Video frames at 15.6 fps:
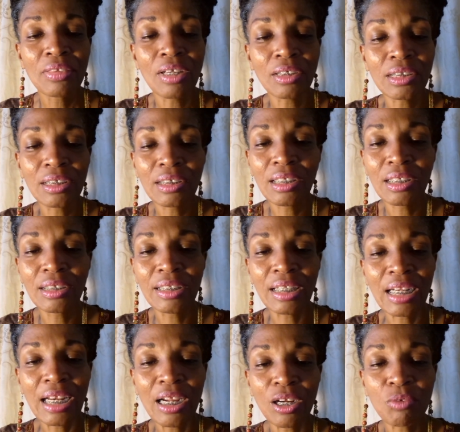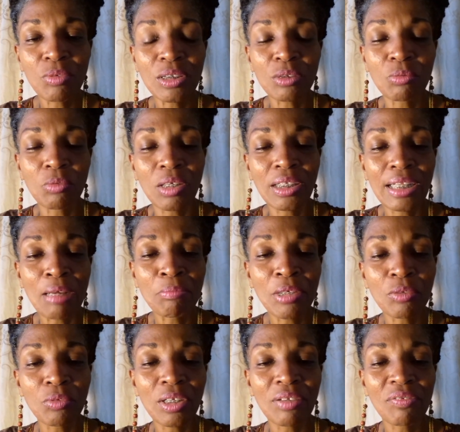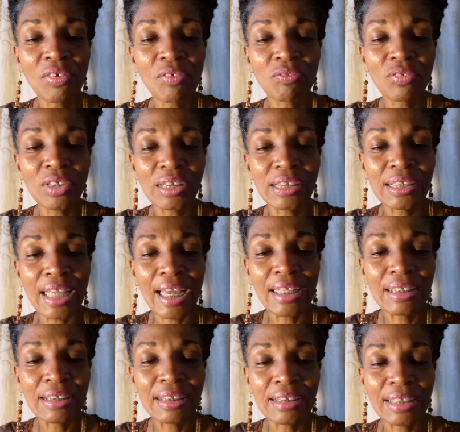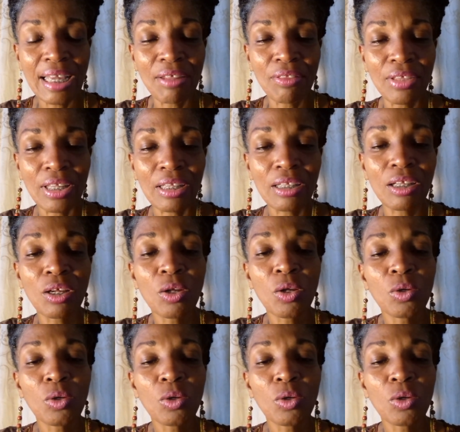Dr. Hulda Clark was one of the first scientists, I think,